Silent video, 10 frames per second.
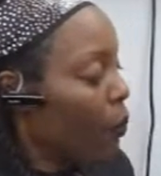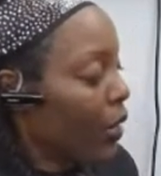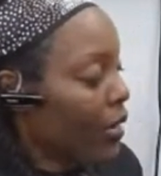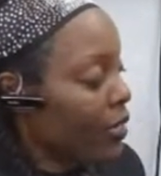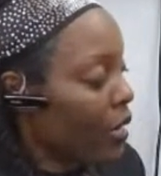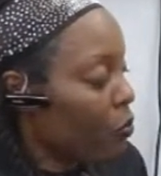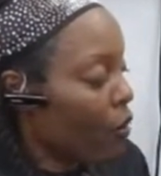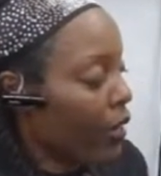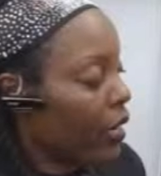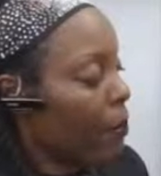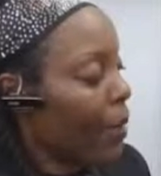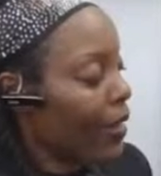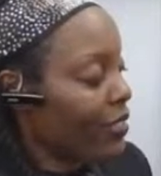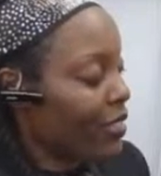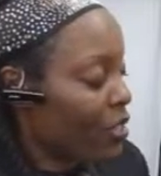when I say I'm trying to get
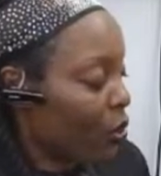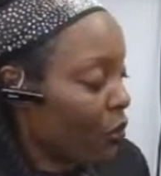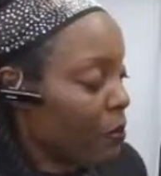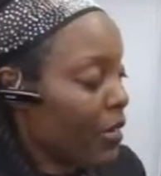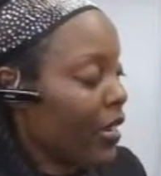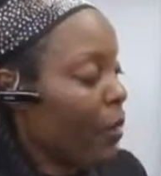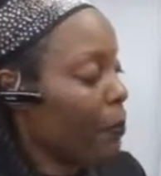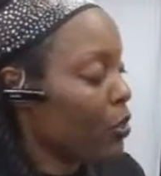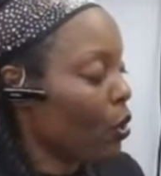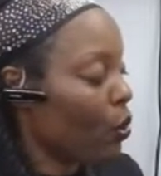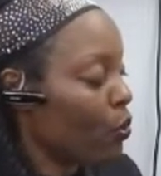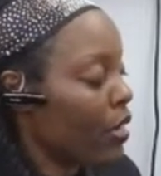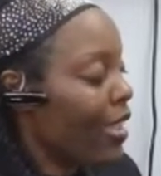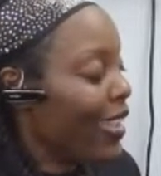back to these 30-minute episodes,